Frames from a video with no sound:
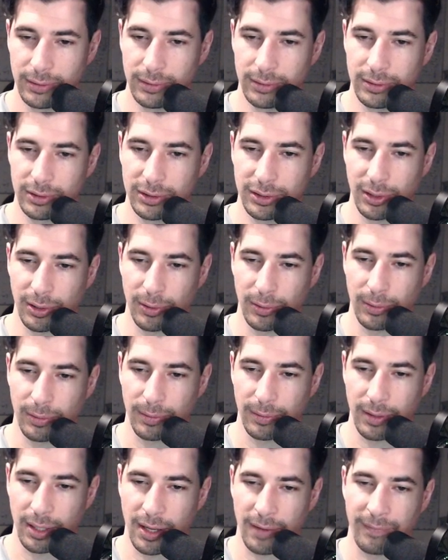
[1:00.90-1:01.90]
So
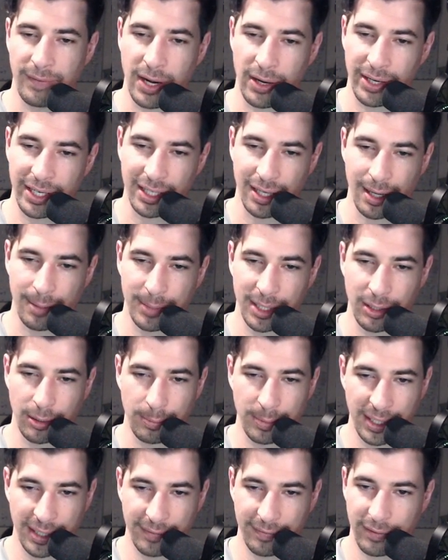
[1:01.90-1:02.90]
a very common
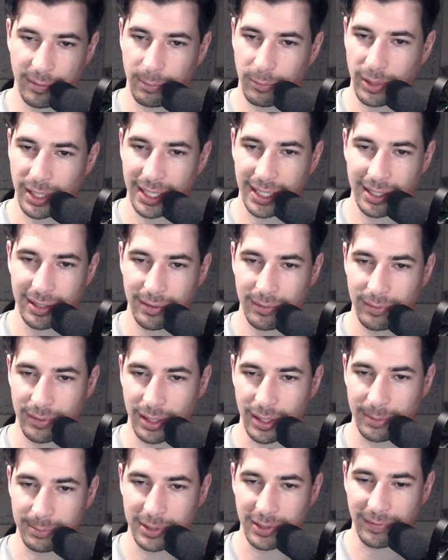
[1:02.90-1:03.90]
opening from white,
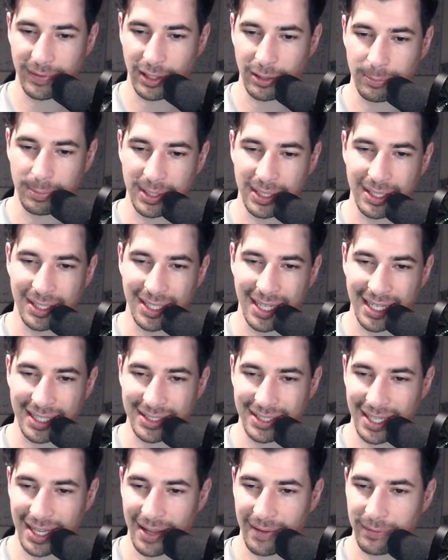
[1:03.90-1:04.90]
developing the knight
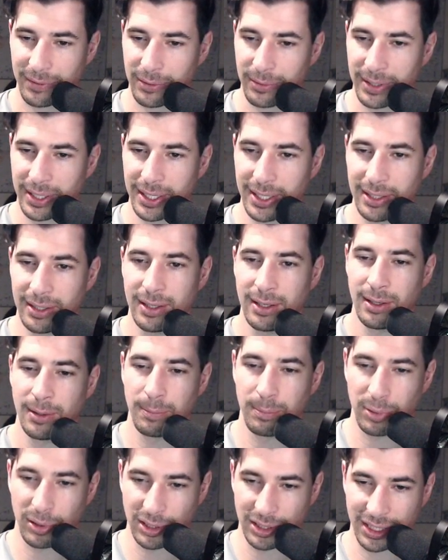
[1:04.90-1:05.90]
to f3,
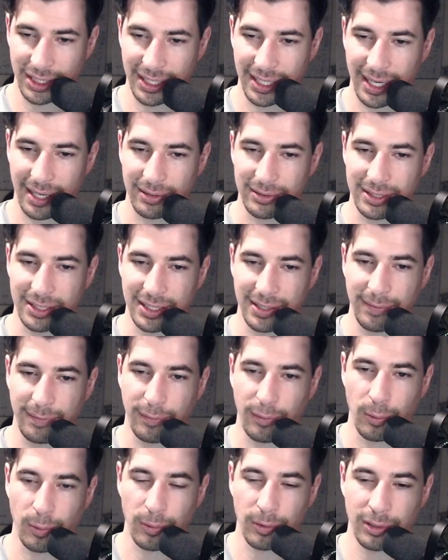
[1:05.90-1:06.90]
pushing out
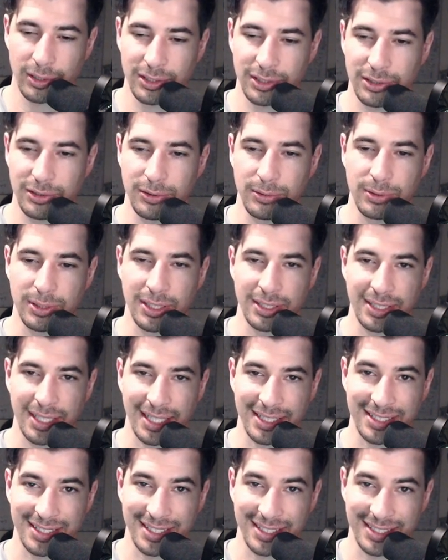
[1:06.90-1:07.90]
d4 to
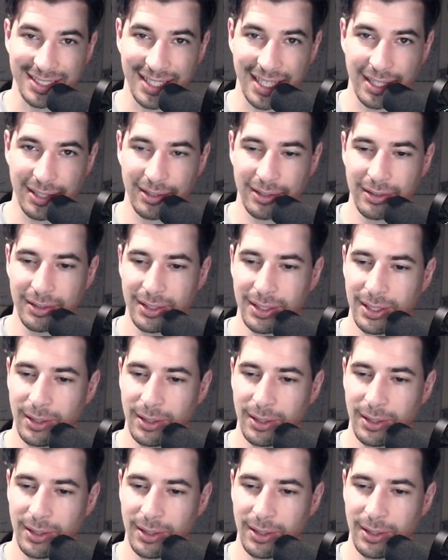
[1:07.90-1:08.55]
contest the center.